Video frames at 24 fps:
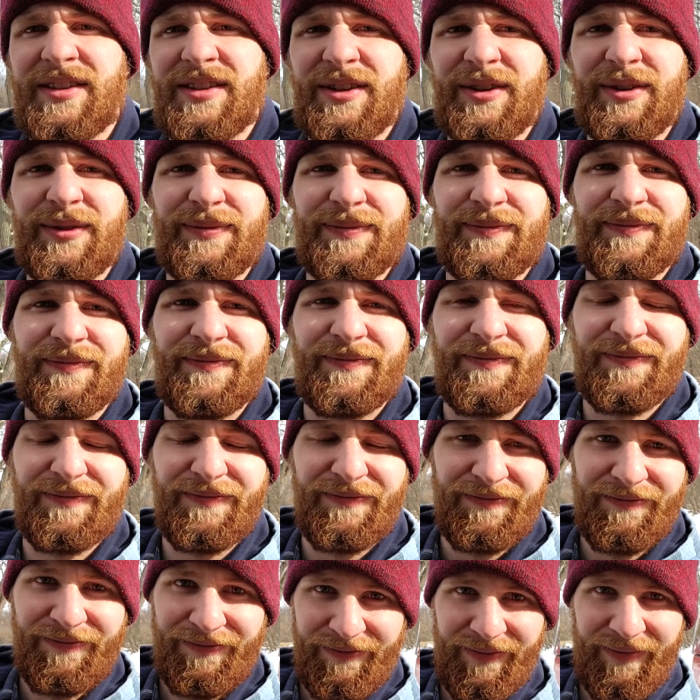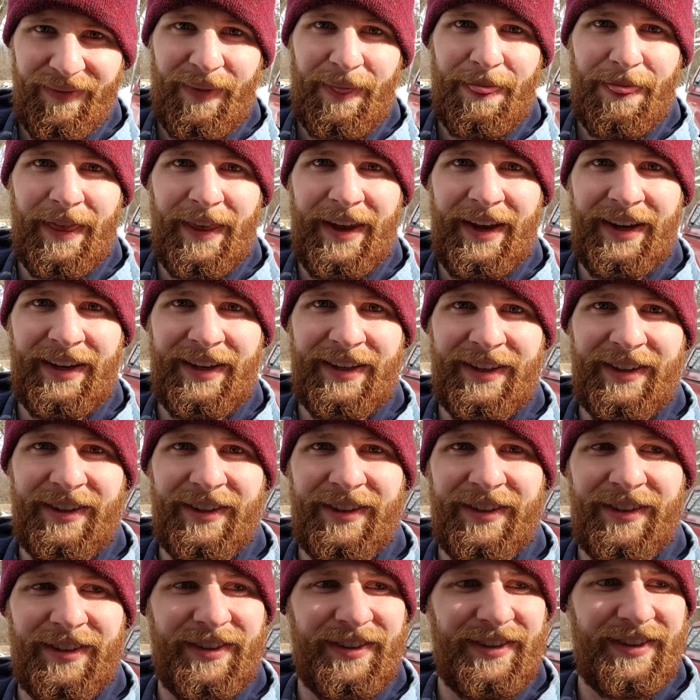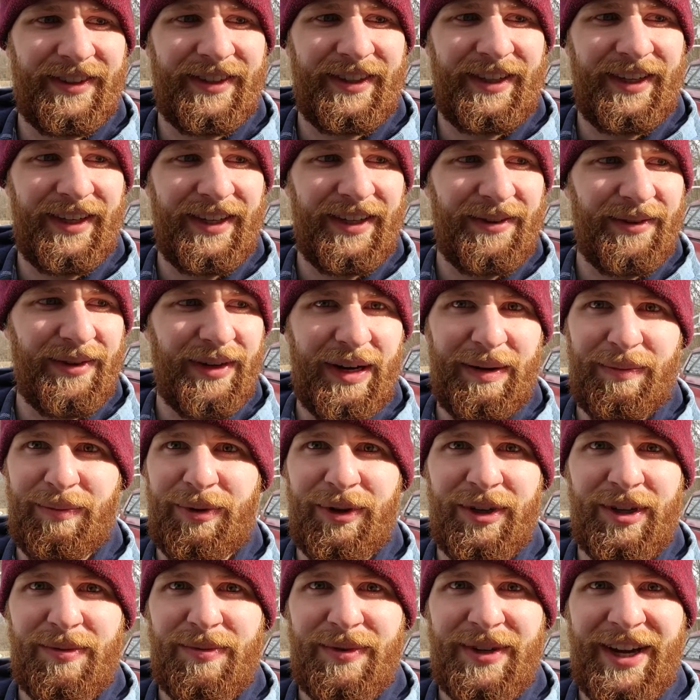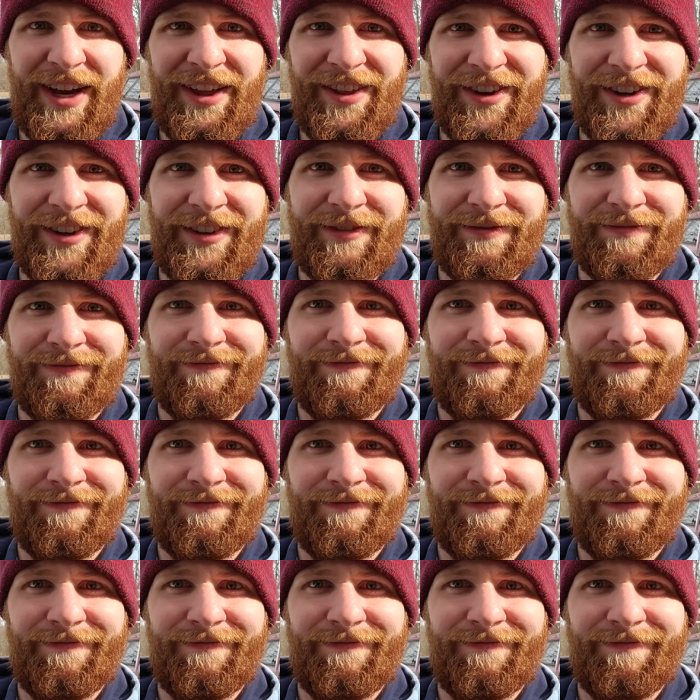so yeah, see you when I'm putting them together.